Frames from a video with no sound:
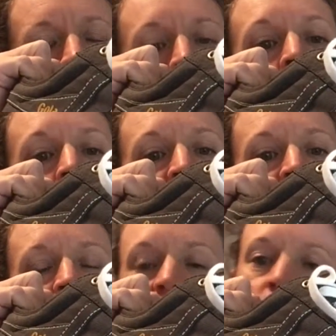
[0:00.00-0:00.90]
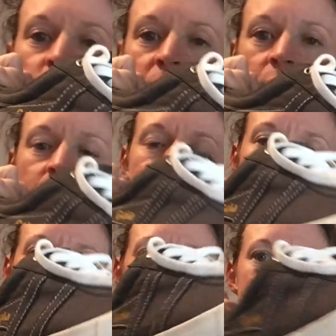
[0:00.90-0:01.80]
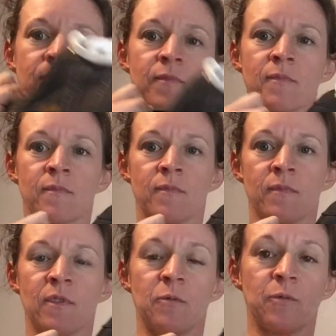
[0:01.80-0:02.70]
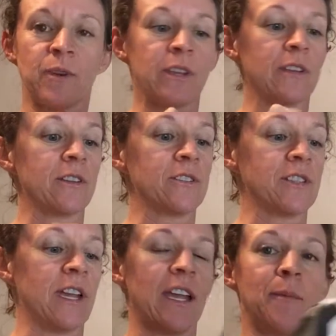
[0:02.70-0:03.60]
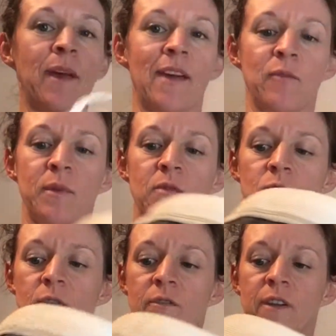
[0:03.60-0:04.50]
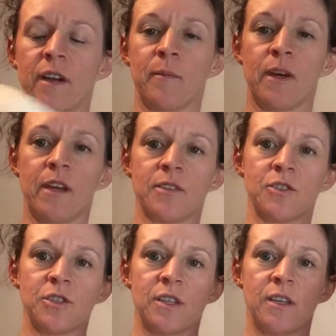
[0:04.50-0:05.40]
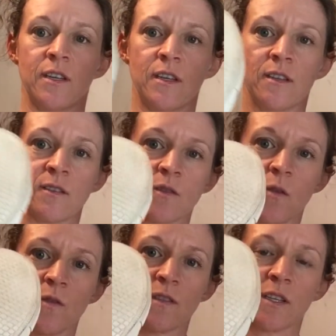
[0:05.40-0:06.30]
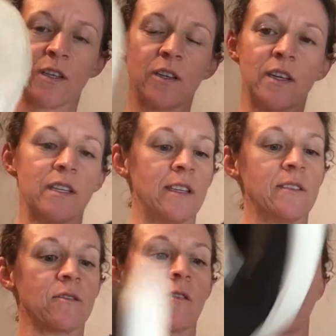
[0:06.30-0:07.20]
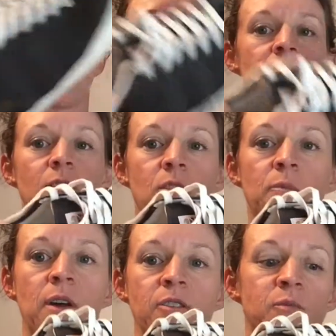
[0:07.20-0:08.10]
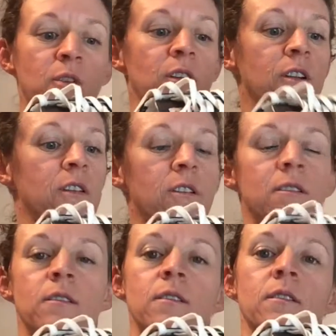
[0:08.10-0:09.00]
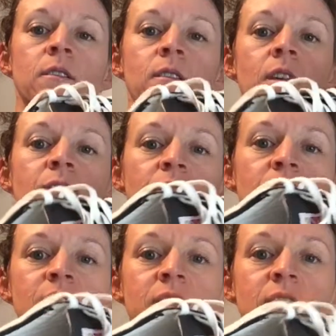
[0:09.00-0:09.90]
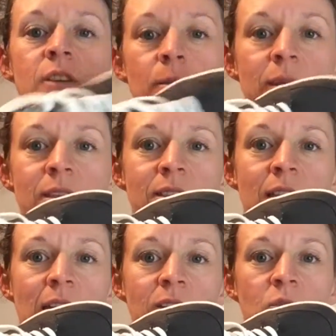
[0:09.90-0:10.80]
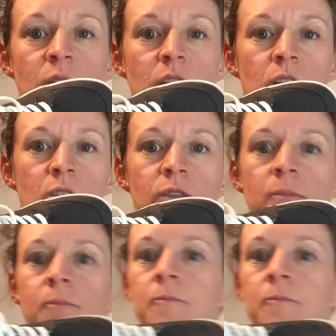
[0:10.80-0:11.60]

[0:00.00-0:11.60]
Comet Twill. They're really good shape, haven't been worn very much. Soles look good. These are already on Poshmark. If you're interested, they're a men's size 12.